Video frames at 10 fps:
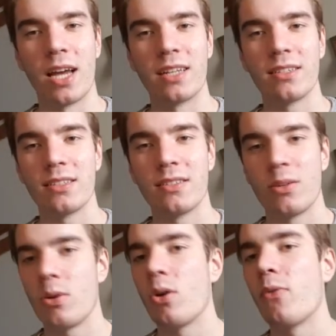And
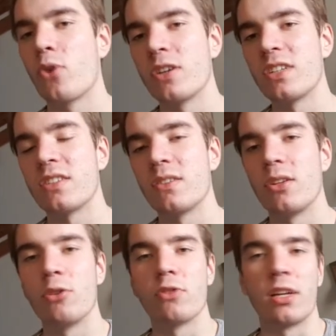of course it
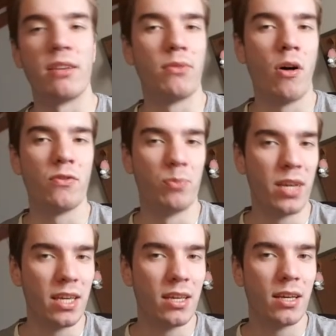usually involves
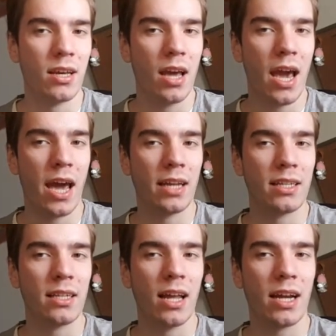me,
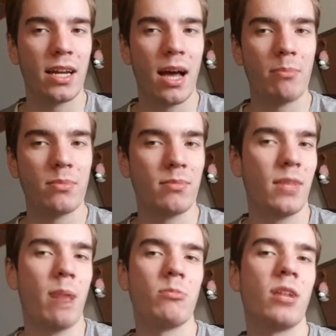and like I'm
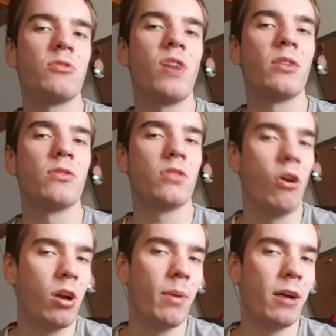not trying to
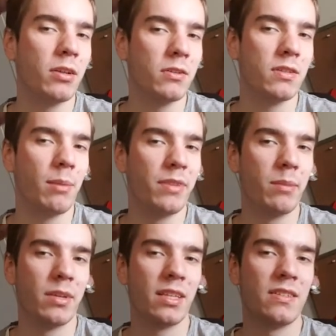talk about it or
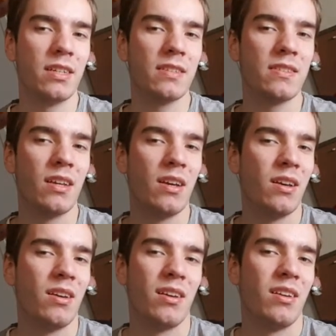something, but it's just
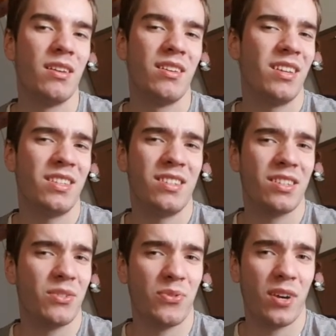
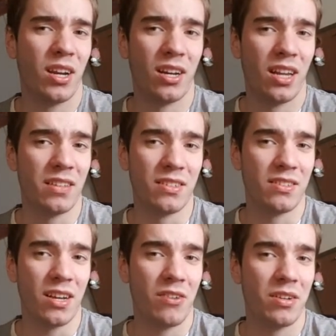fucking
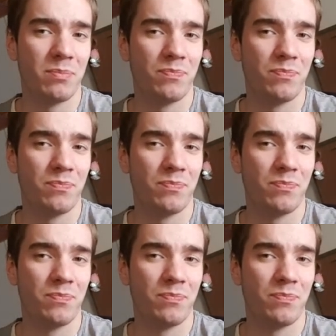unnecessary.